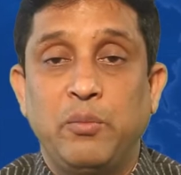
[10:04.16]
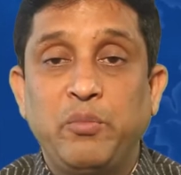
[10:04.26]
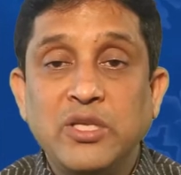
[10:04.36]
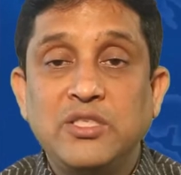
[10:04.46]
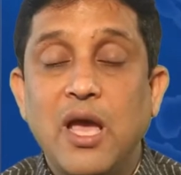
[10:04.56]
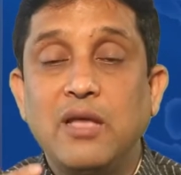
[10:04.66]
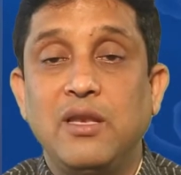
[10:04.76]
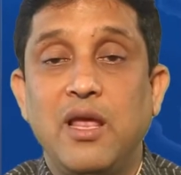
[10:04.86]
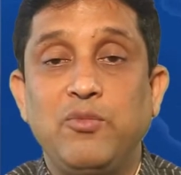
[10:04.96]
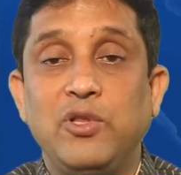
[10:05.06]
panchayat
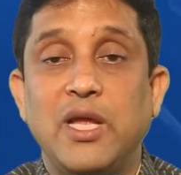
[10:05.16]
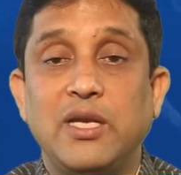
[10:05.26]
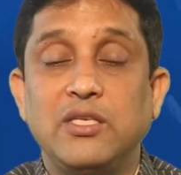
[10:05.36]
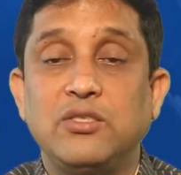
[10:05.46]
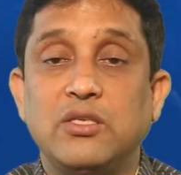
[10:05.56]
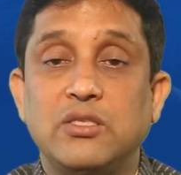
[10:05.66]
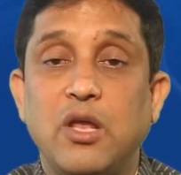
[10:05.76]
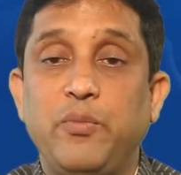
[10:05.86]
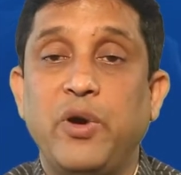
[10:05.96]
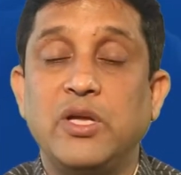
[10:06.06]
level, that is the
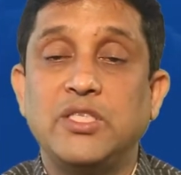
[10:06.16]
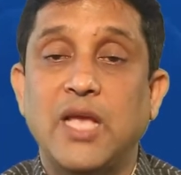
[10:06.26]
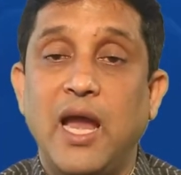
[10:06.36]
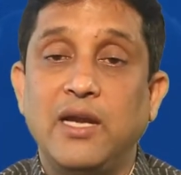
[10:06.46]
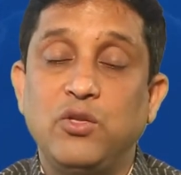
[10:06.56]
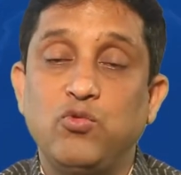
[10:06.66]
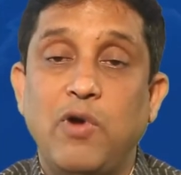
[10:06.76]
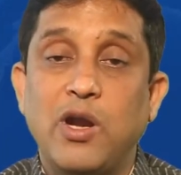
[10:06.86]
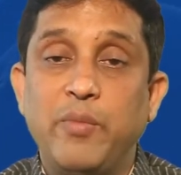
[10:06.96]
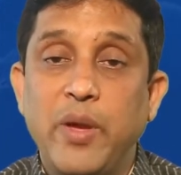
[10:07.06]
sarpanch and the
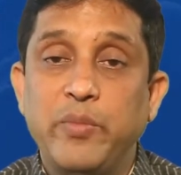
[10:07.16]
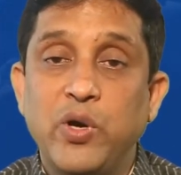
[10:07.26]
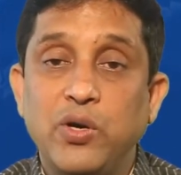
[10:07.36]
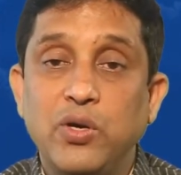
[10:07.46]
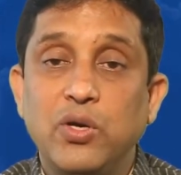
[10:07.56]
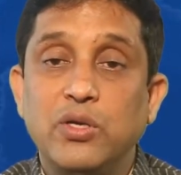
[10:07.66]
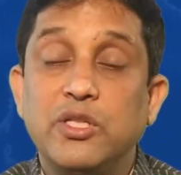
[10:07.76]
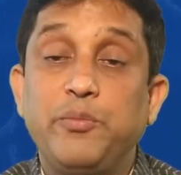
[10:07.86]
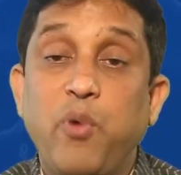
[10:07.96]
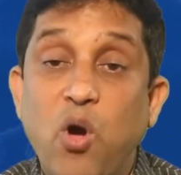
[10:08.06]
ward member,
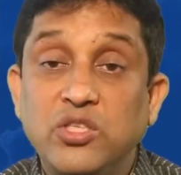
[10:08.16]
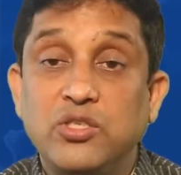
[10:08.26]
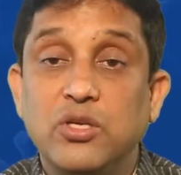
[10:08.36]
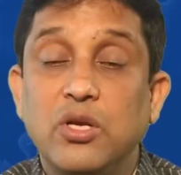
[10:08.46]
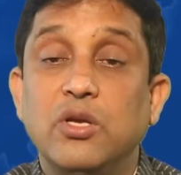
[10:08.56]
the panch.